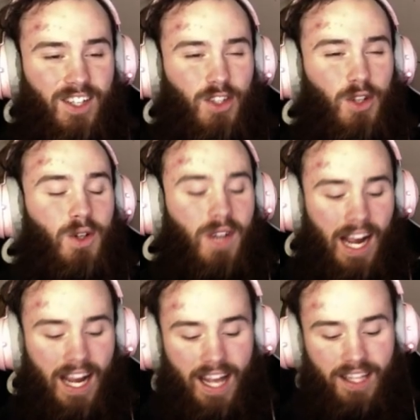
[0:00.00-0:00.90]
dude,
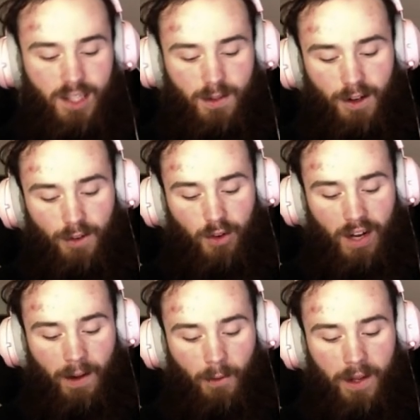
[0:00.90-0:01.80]
I had this one
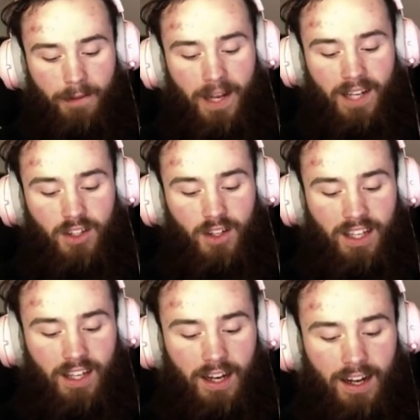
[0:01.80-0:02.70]
friend. We've been
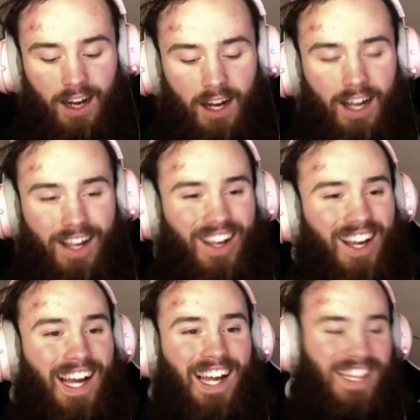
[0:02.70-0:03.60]

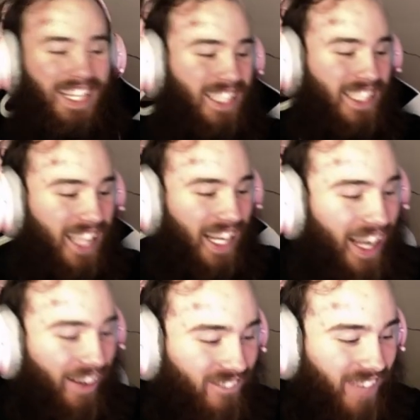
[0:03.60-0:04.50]
this is
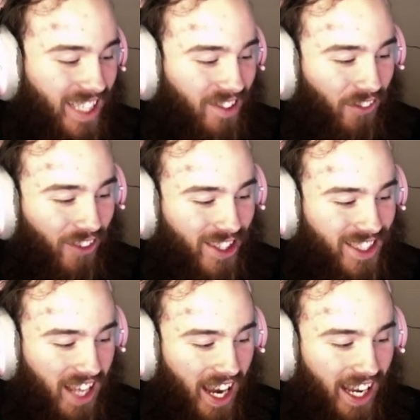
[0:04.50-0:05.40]
like, it makes me feel
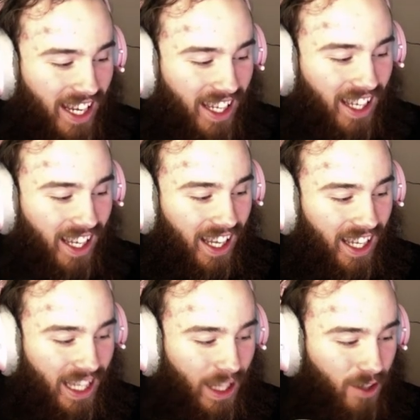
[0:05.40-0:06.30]
sad.
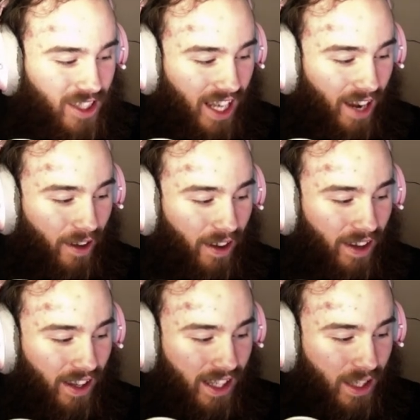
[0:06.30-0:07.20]
He was at
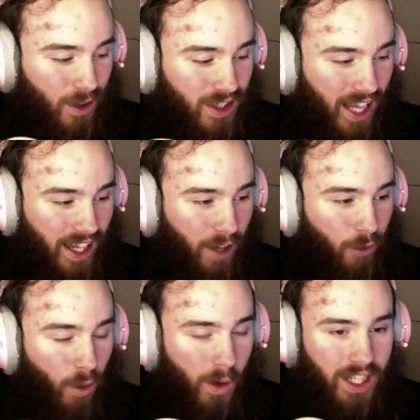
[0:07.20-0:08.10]
like
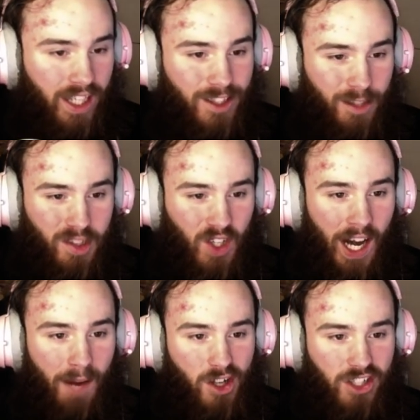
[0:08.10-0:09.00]
14
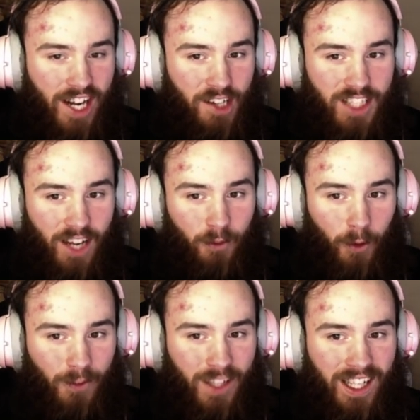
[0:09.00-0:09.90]
subscribers and I was at
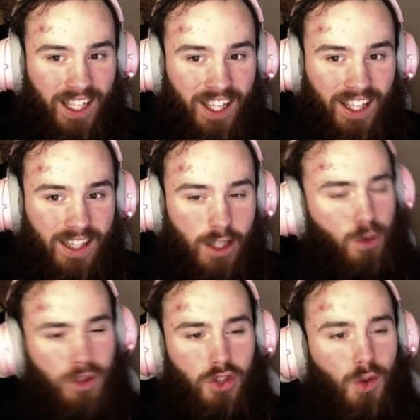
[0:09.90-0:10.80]
50.
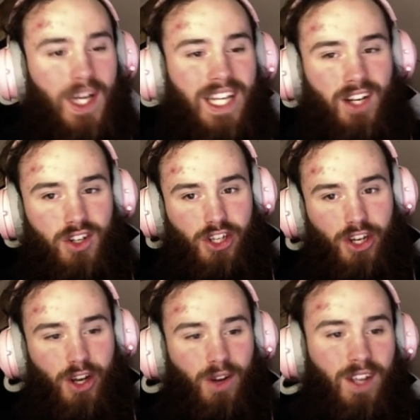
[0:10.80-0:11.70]
This was 3 years
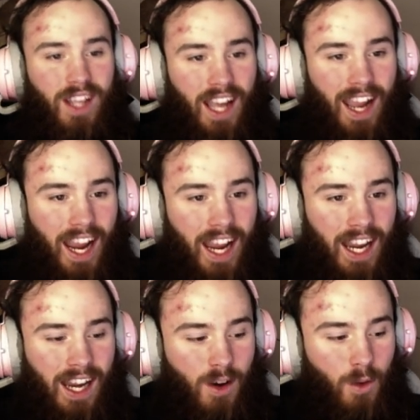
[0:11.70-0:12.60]
ago.
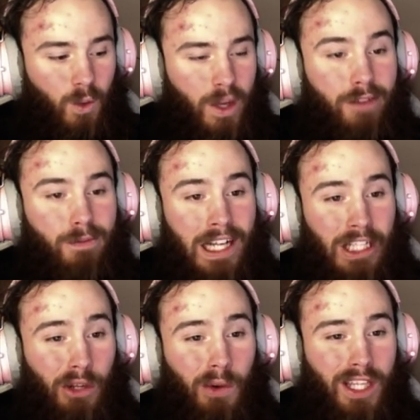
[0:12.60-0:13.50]
And we've
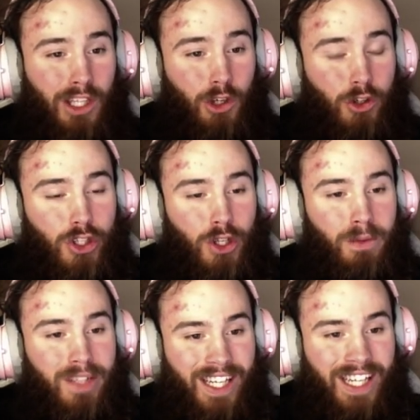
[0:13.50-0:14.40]
been doing
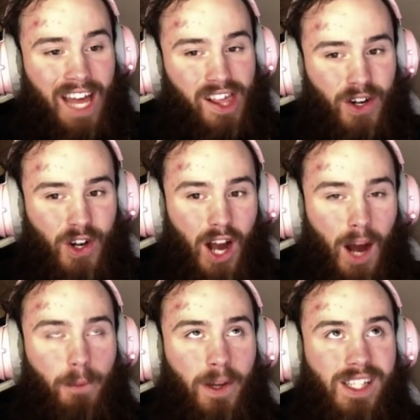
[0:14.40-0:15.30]
YouTube together
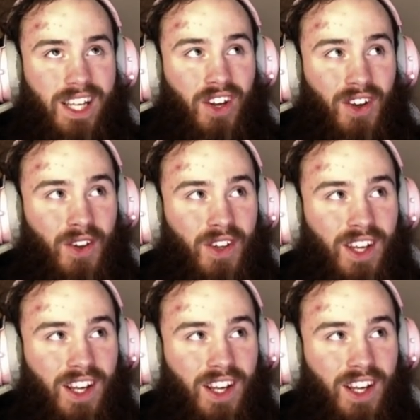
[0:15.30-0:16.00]
up until